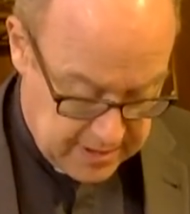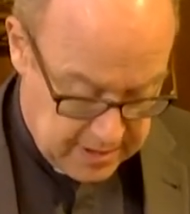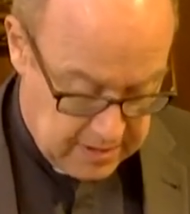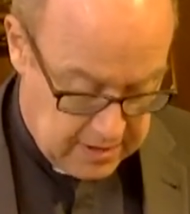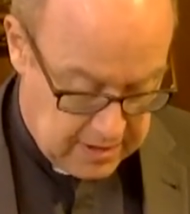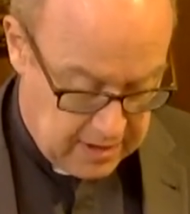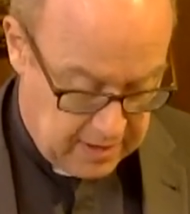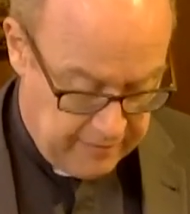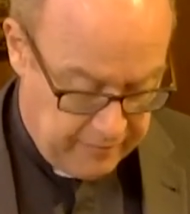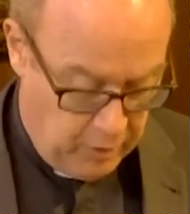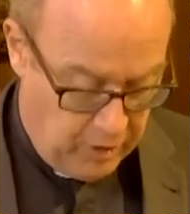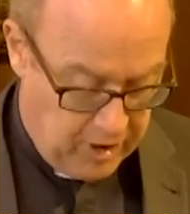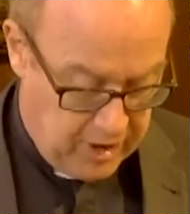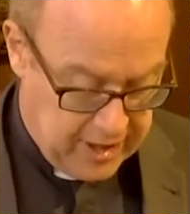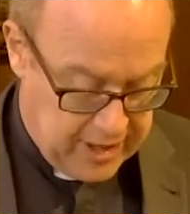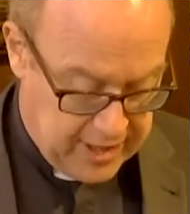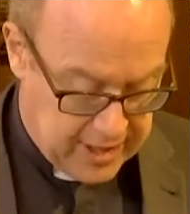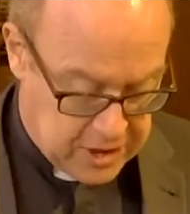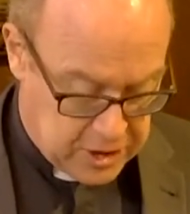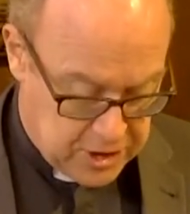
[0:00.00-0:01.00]
of what
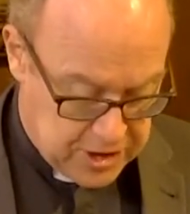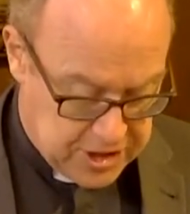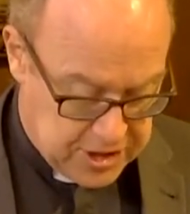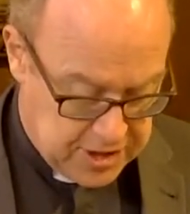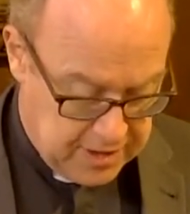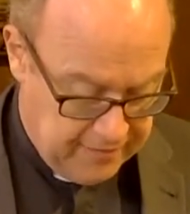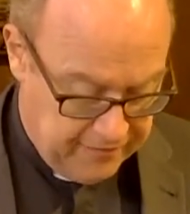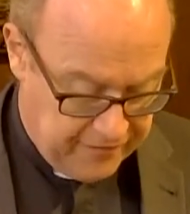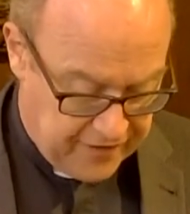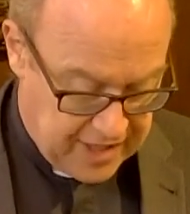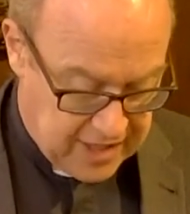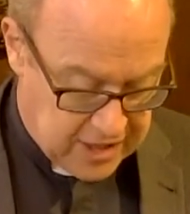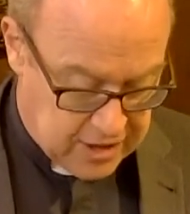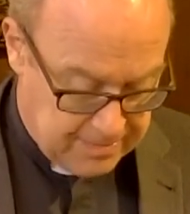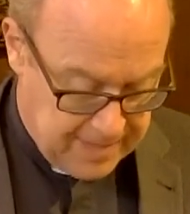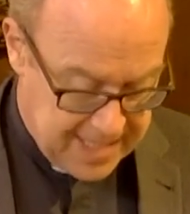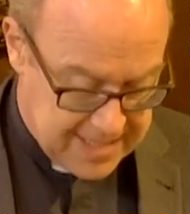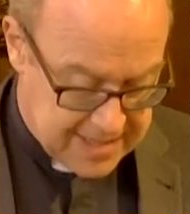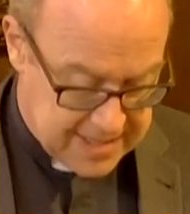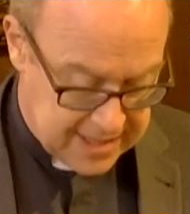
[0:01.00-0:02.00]
her Christian faith
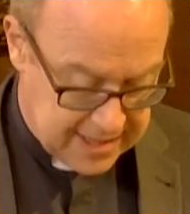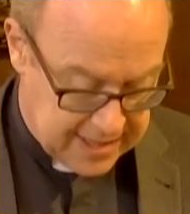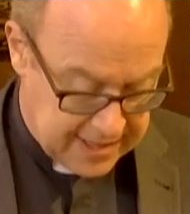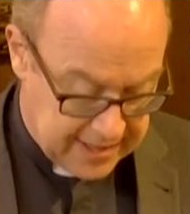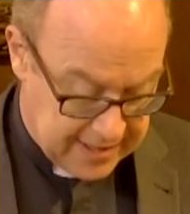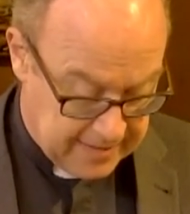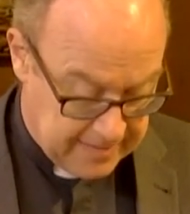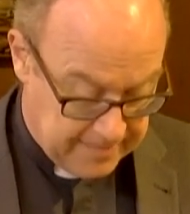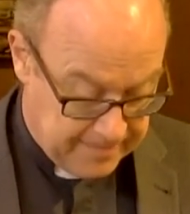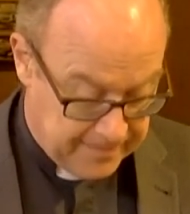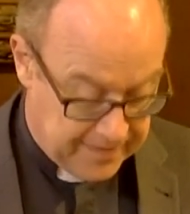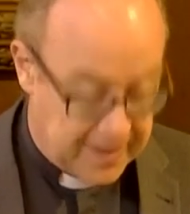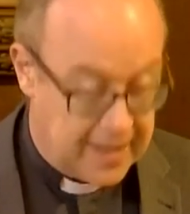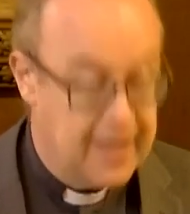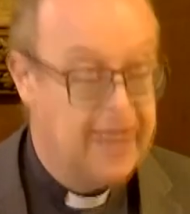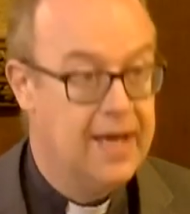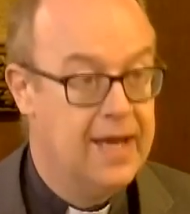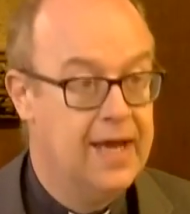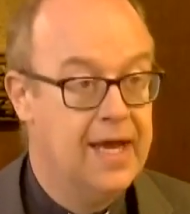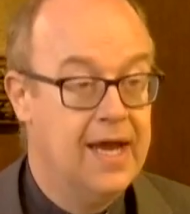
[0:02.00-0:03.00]
meant to her
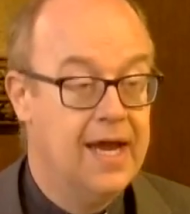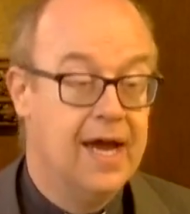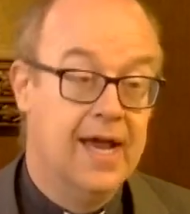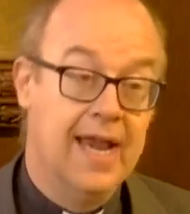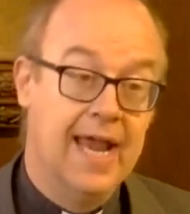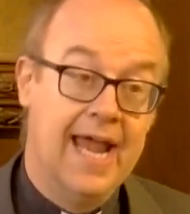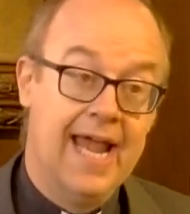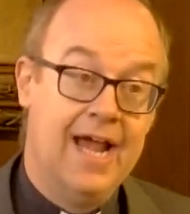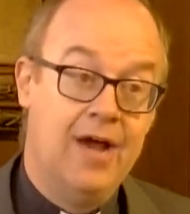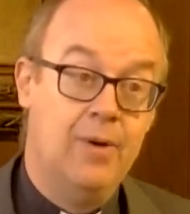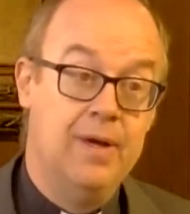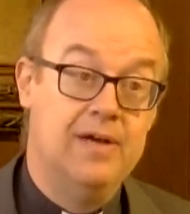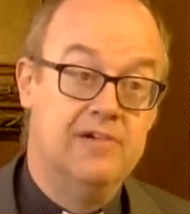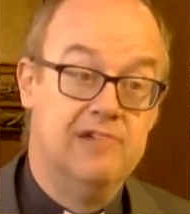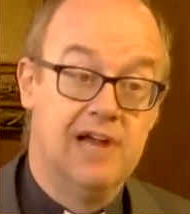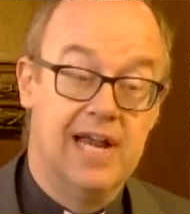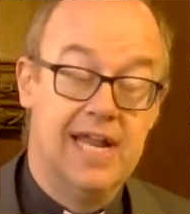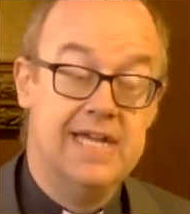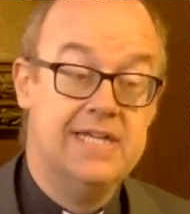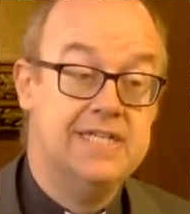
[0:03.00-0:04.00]
and how it
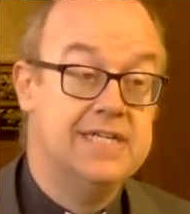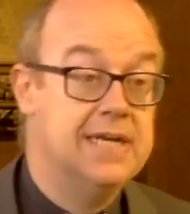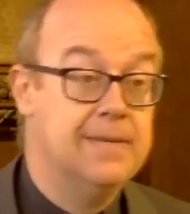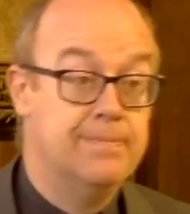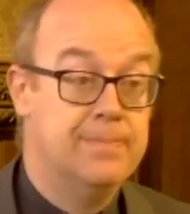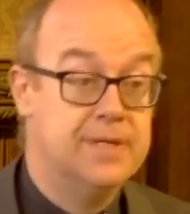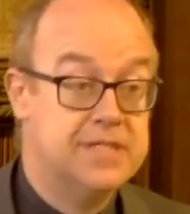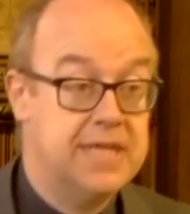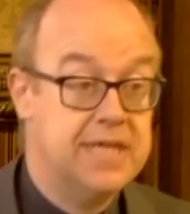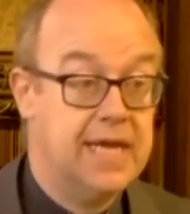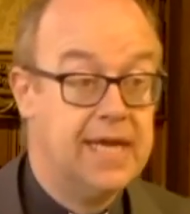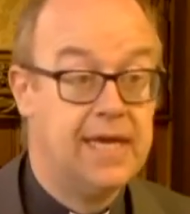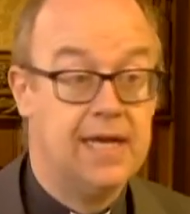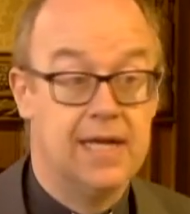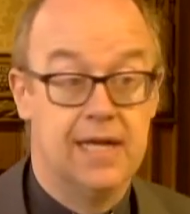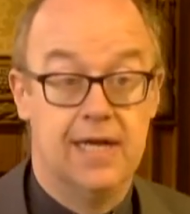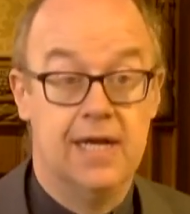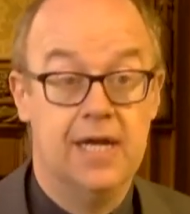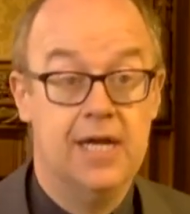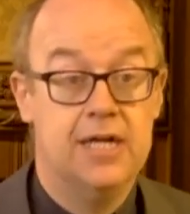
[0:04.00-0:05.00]
related in
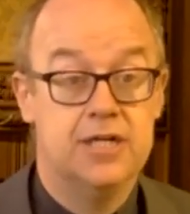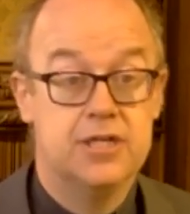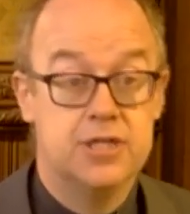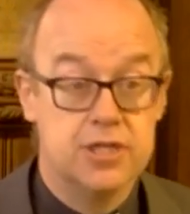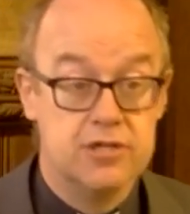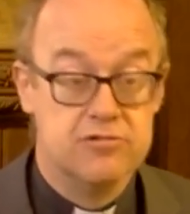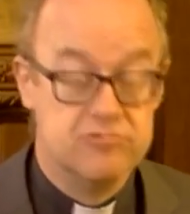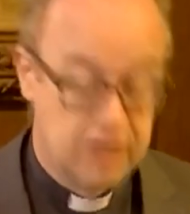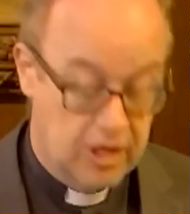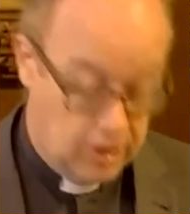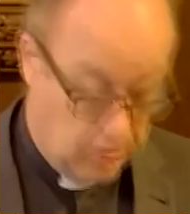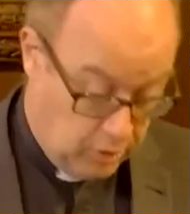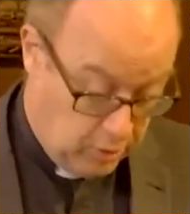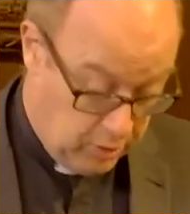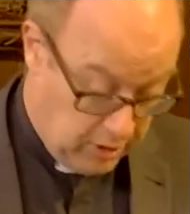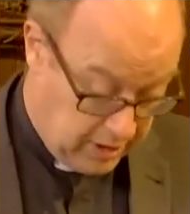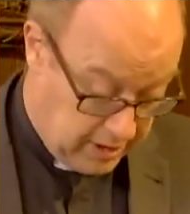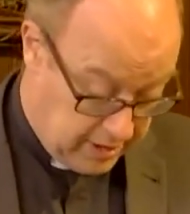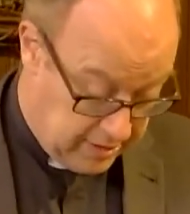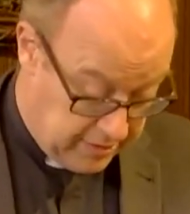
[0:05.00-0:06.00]
particular to the role
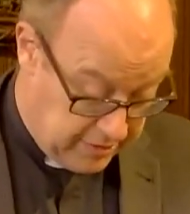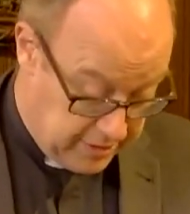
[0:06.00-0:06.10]
that